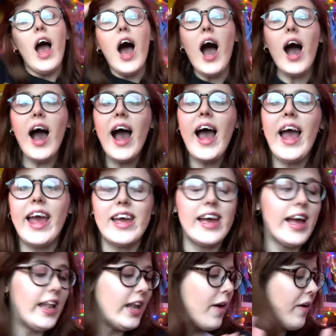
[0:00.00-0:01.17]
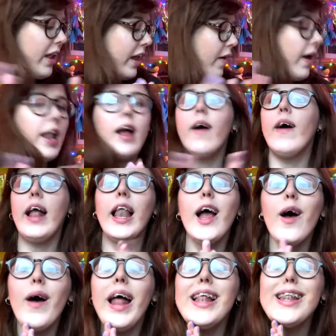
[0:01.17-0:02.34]
Hi! Hello, hello, hello,
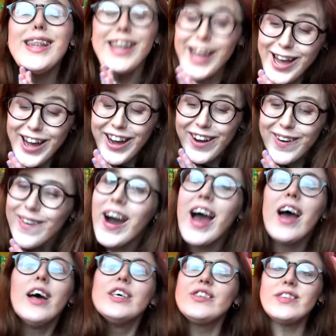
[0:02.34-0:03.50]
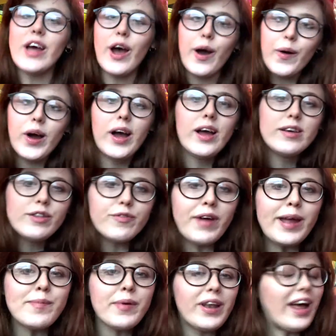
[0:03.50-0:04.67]
hello, hello! So, the
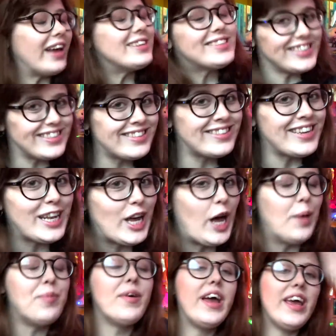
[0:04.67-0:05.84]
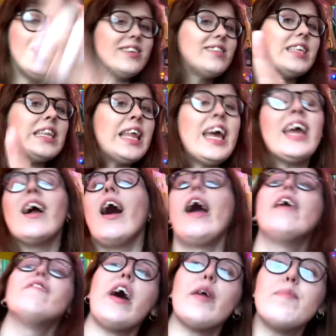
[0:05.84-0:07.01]
rainbow lights are still up. Here's the thing, I
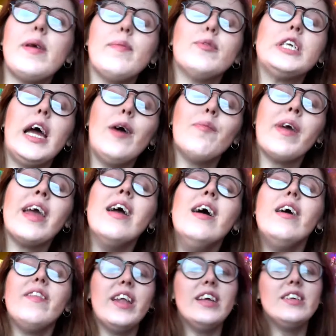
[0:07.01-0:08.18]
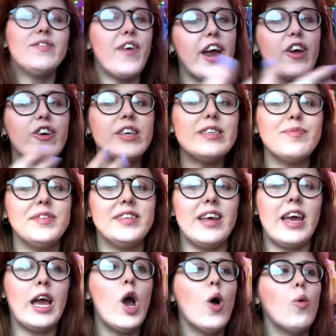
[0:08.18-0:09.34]
have had people tell me that it's very
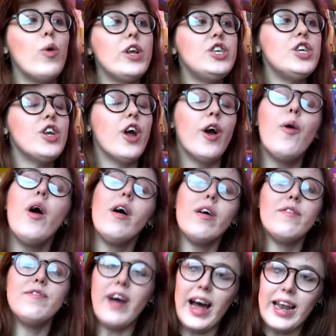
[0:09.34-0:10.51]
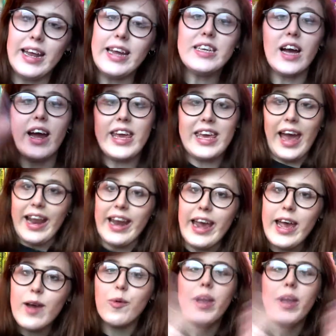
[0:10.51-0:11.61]
Christmassy, which, you know, valid, I get it.